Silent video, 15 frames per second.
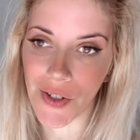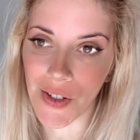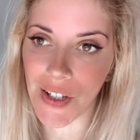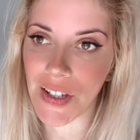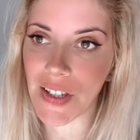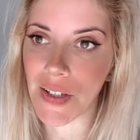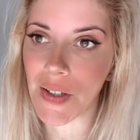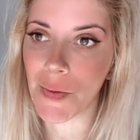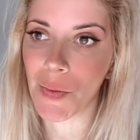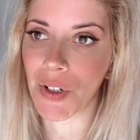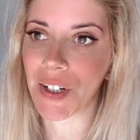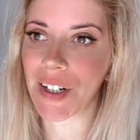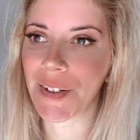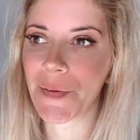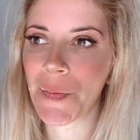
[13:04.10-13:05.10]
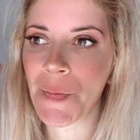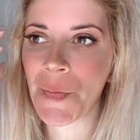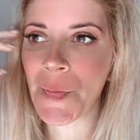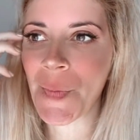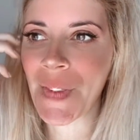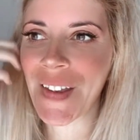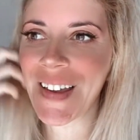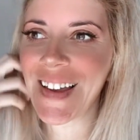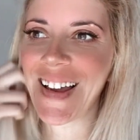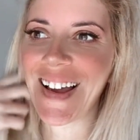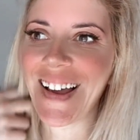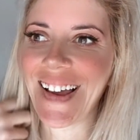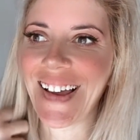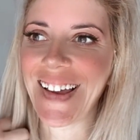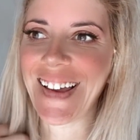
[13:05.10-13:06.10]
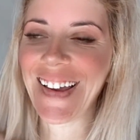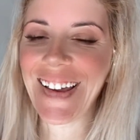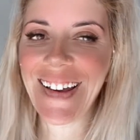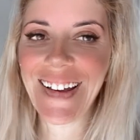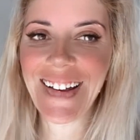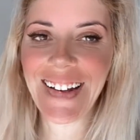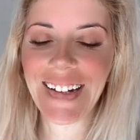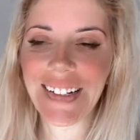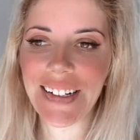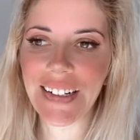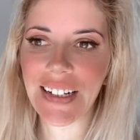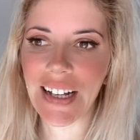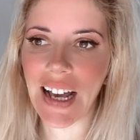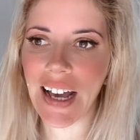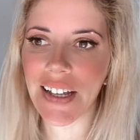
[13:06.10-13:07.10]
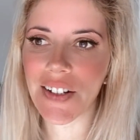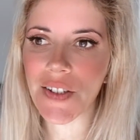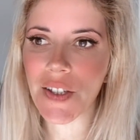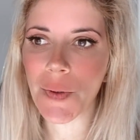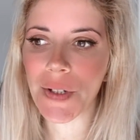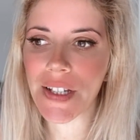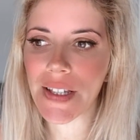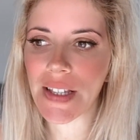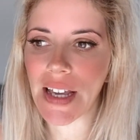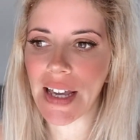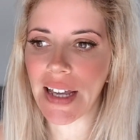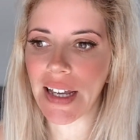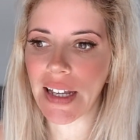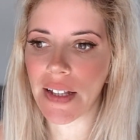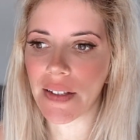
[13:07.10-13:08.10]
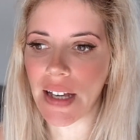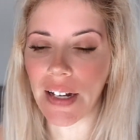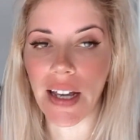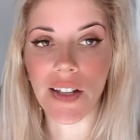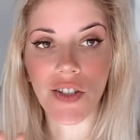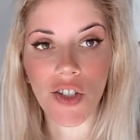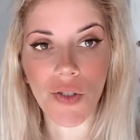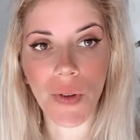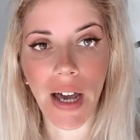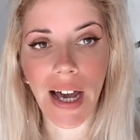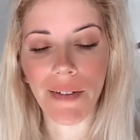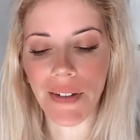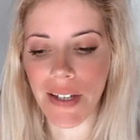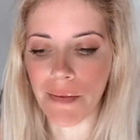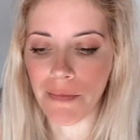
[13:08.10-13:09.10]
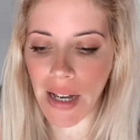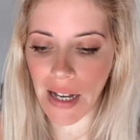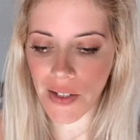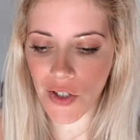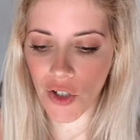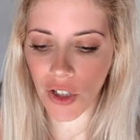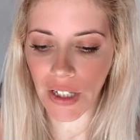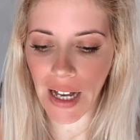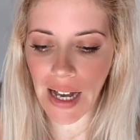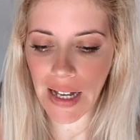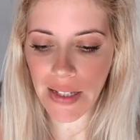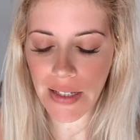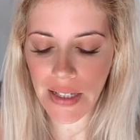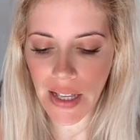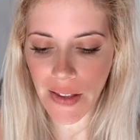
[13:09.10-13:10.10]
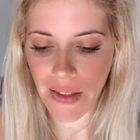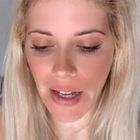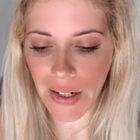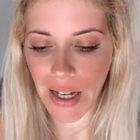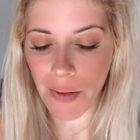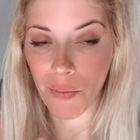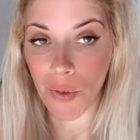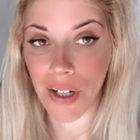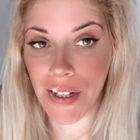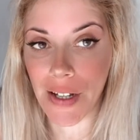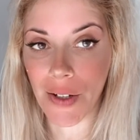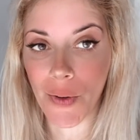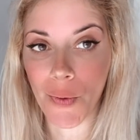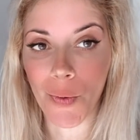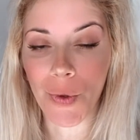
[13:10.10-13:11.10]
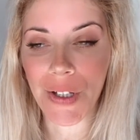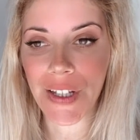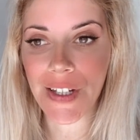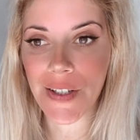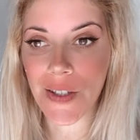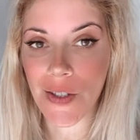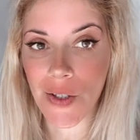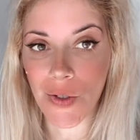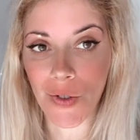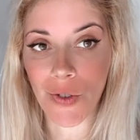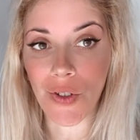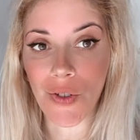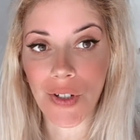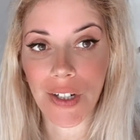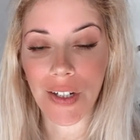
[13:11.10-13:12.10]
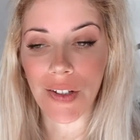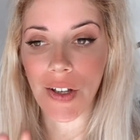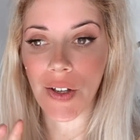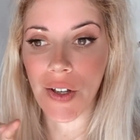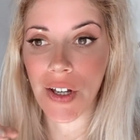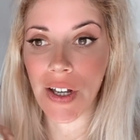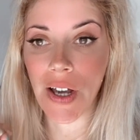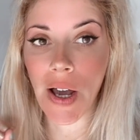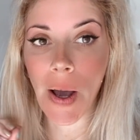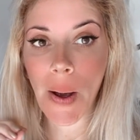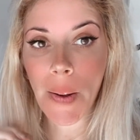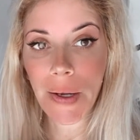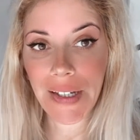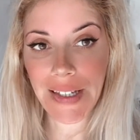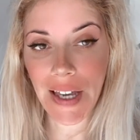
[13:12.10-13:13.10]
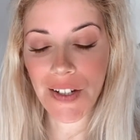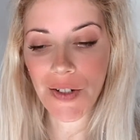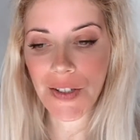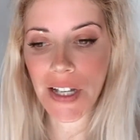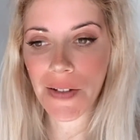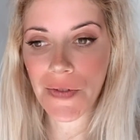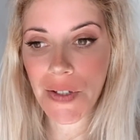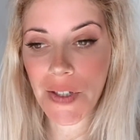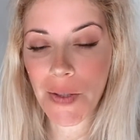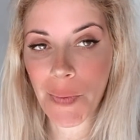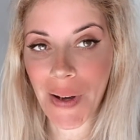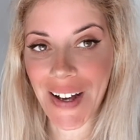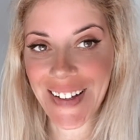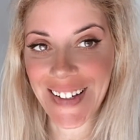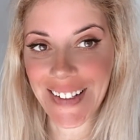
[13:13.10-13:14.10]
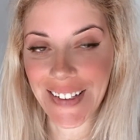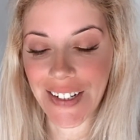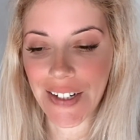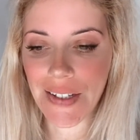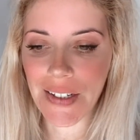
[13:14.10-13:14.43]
this morning. And I also want to say that I do have a masterclass that I'm running really soon. You can get yourself a spot in there. It's